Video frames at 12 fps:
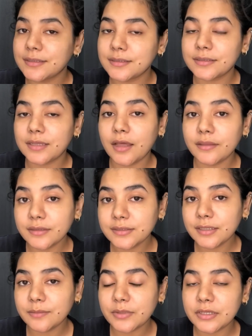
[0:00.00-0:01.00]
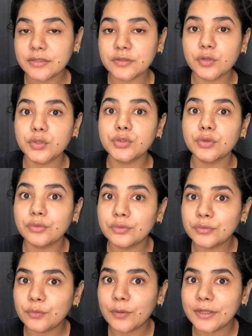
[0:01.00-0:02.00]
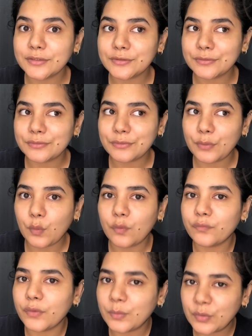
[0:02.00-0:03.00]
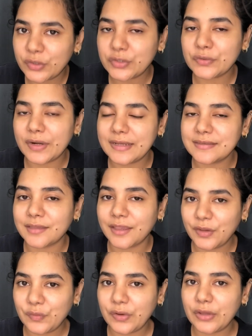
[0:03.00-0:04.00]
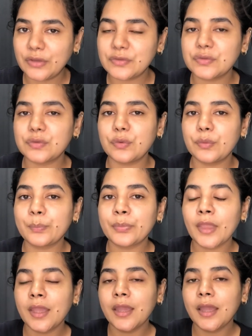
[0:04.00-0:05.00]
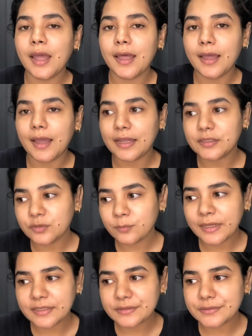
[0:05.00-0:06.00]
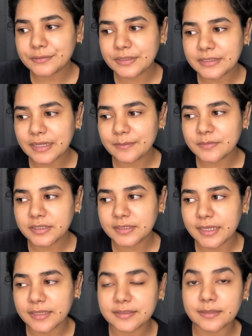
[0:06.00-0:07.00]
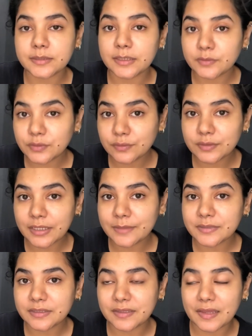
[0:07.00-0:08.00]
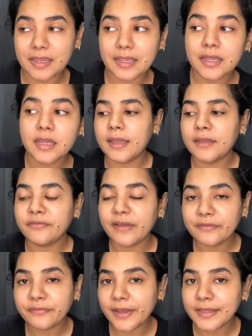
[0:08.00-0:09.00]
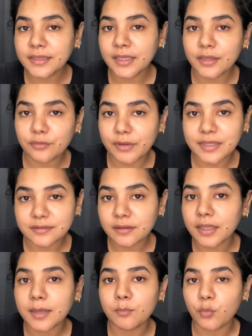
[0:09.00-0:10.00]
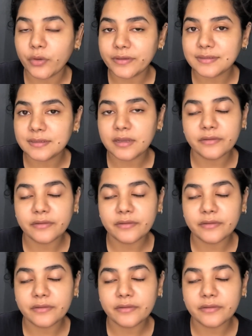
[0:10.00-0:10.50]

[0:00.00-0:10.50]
The other tip is you don't want to over moisturize the area. So I do mine 3 times a day, sometimes 2 times a day. If I find the area is looking moist enough,